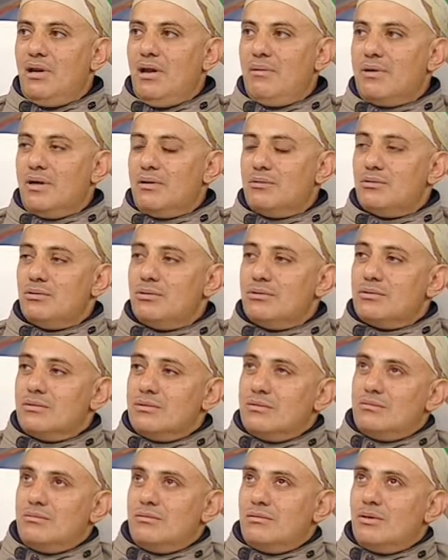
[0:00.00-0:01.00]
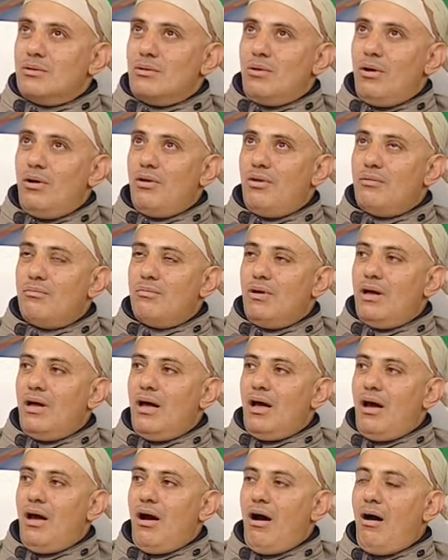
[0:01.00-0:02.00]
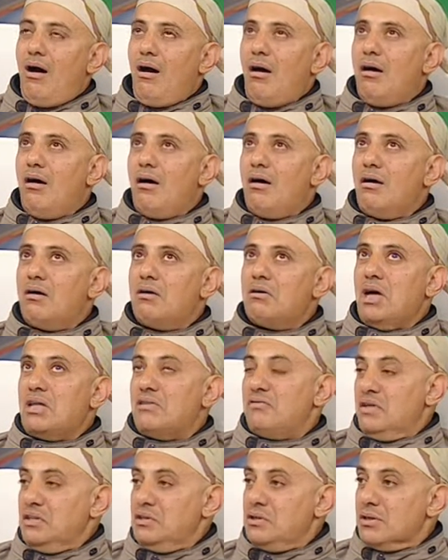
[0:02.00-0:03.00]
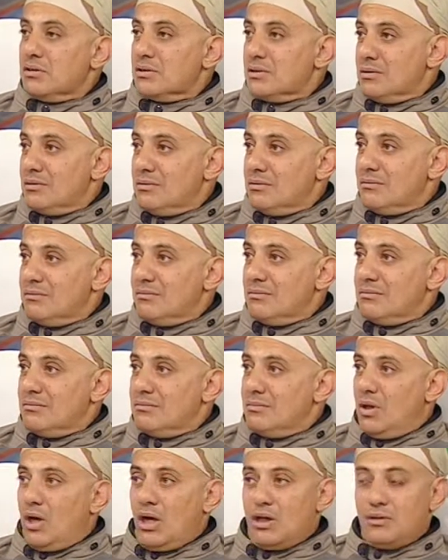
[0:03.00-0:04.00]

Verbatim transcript: I'm going to call them obstacles. Uh, adventures. Adventures.